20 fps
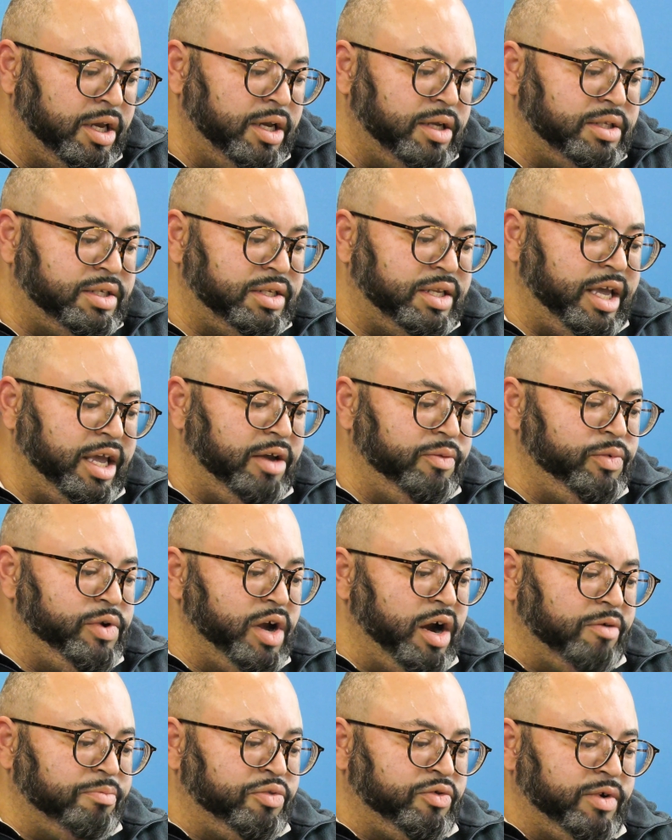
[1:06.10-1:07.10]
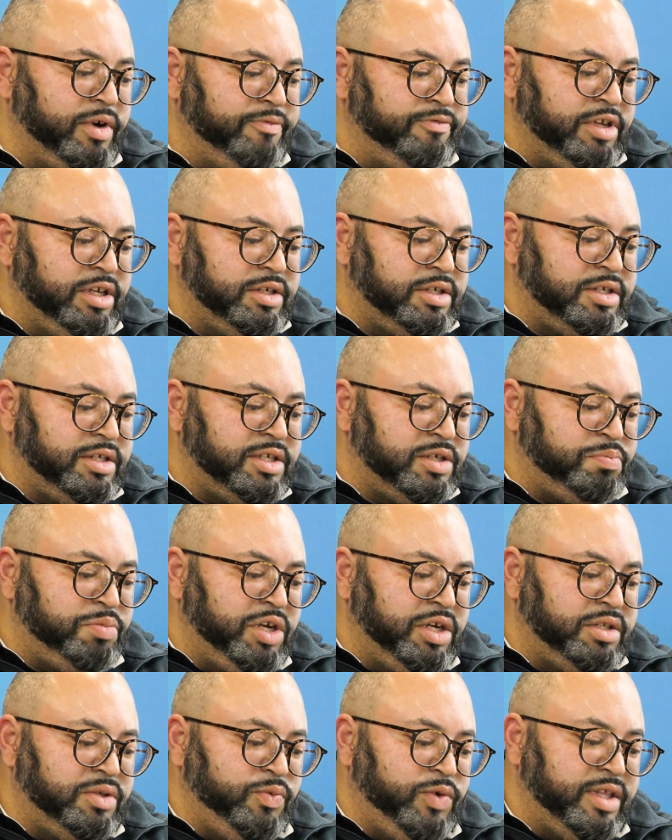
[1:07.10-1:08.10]
Today, we are privileged to
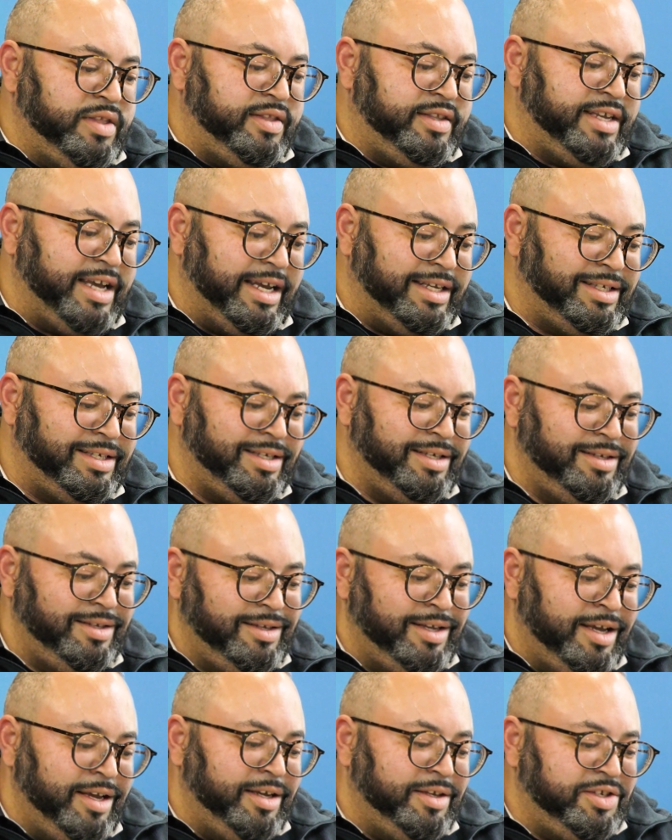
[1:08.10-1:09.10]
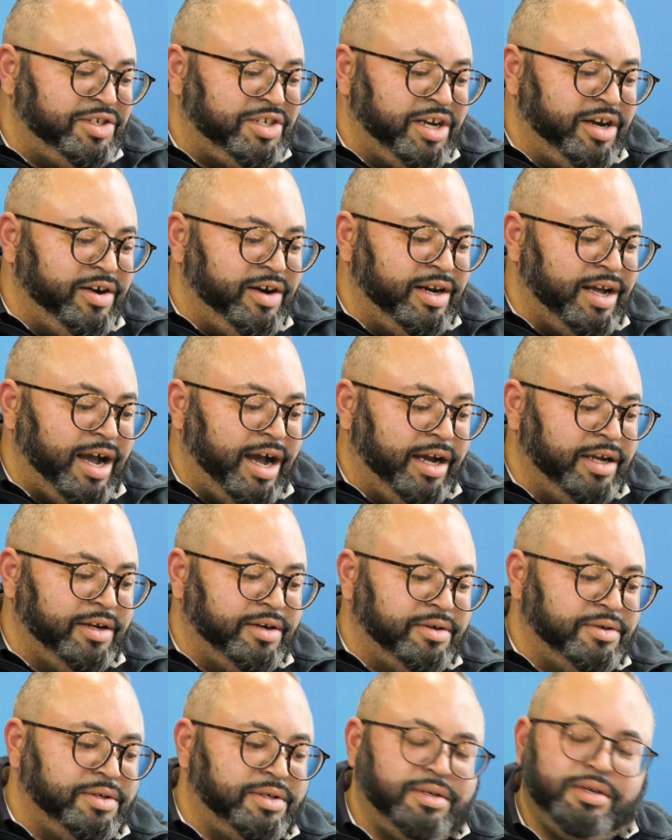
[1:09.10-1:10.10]
speak with Texan Jarrett
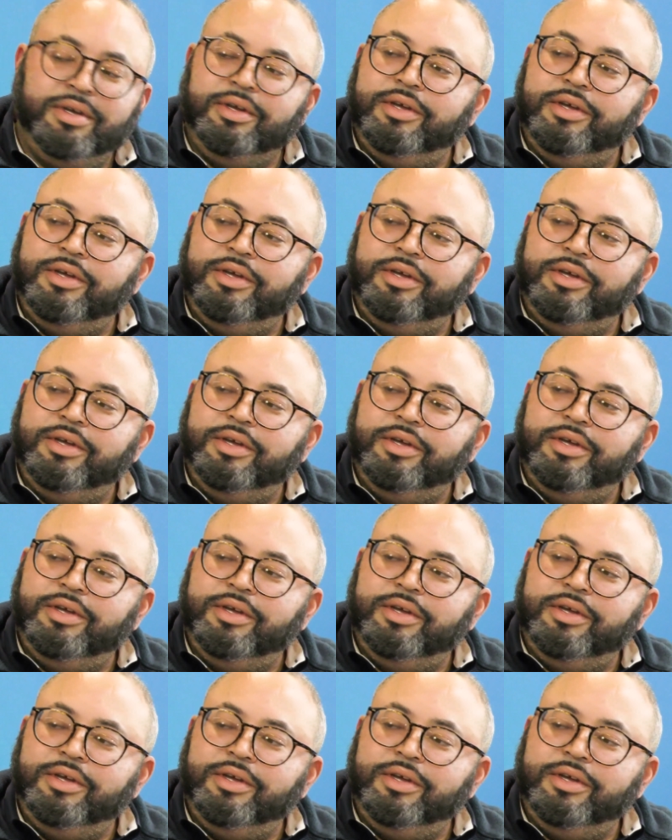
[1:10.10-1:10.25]
Irons.